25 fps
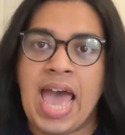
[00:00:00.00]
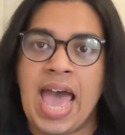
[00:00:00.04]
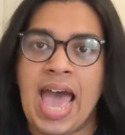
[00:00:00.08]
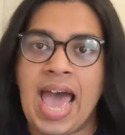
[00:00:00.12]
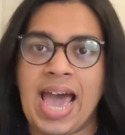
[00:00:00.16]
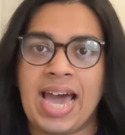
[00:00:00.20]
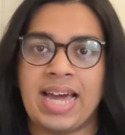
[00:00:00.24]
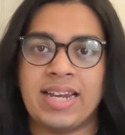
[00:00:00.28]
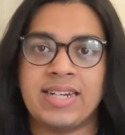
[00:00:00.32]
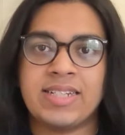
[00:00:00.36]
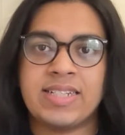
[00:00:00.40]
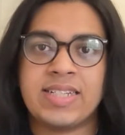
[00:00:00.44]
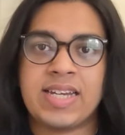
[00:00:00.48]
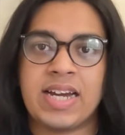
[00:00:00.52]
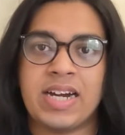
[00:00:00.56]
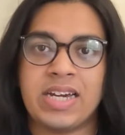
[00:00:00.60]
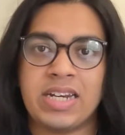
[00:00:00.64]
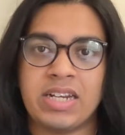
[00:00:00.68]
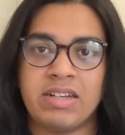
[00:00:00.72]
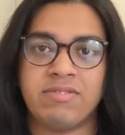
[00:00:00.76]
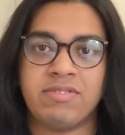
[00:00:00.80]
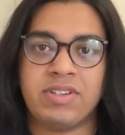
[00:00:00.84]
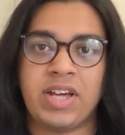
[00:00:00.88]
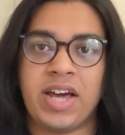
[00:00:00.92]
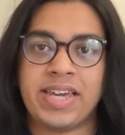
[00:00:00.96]
and
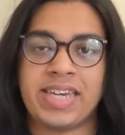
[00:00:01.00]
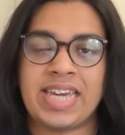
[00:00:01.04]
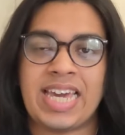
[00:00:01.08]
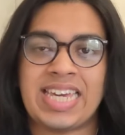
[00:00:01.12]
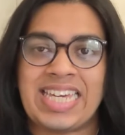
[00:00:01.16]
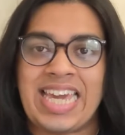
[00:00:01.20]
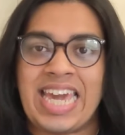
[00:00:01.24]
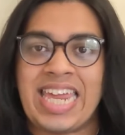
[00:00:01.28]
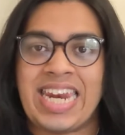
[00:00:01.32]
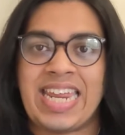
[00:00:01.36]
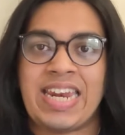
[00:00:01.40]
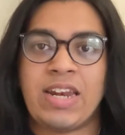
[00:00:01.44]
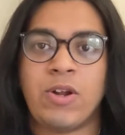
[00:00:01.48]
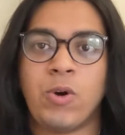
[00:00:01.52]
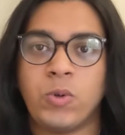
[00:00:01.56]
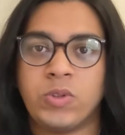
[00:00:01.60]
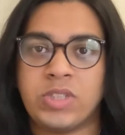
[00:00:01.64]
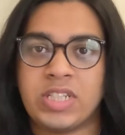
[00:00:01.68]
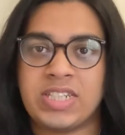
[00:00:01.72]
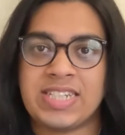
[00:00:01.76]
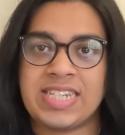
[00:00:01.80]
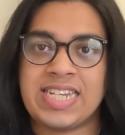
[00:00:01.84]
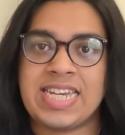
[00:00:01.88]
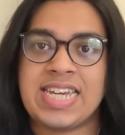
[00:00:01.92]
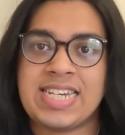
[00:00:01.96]
kind of like get in all
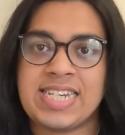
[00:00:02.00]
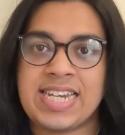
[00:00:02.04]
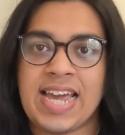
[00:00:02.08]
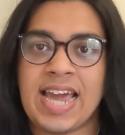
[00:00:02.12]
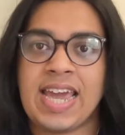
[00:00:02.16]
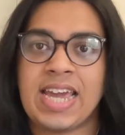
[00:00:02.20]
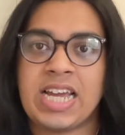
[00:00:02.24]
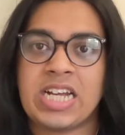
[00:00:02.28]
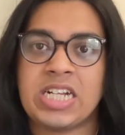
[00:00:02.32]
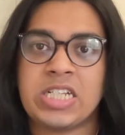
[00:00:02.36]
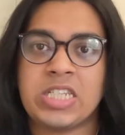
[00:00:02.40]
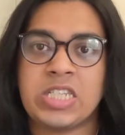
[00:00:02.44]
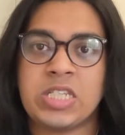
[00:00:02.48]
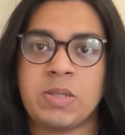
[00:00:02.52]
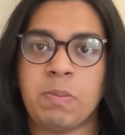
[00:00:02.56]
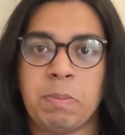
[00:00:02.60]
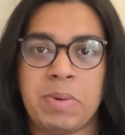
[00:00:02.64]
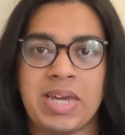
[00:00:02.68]
the details,